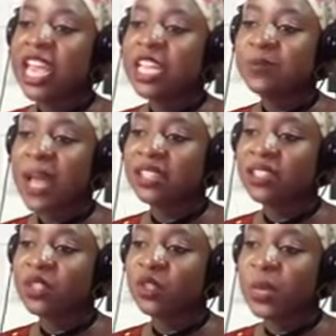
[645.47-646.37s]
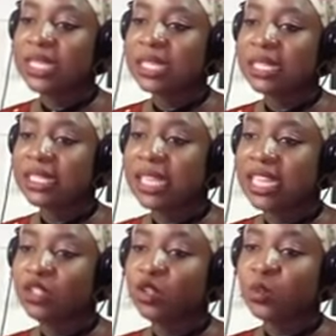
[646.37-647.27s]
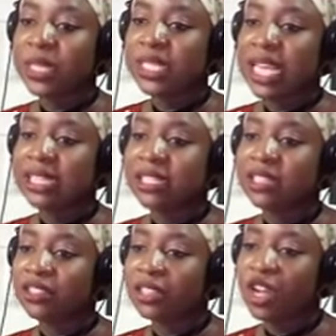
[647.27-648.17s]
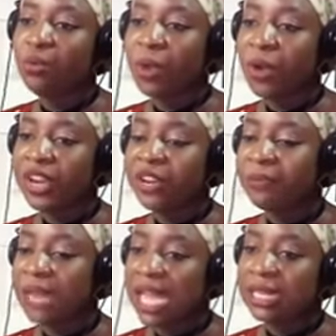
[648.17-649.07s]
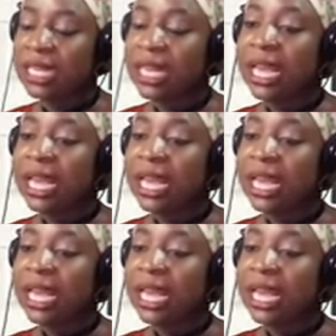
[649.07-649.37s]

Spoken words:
is part of the 2016 to 2018 external borrowing plan.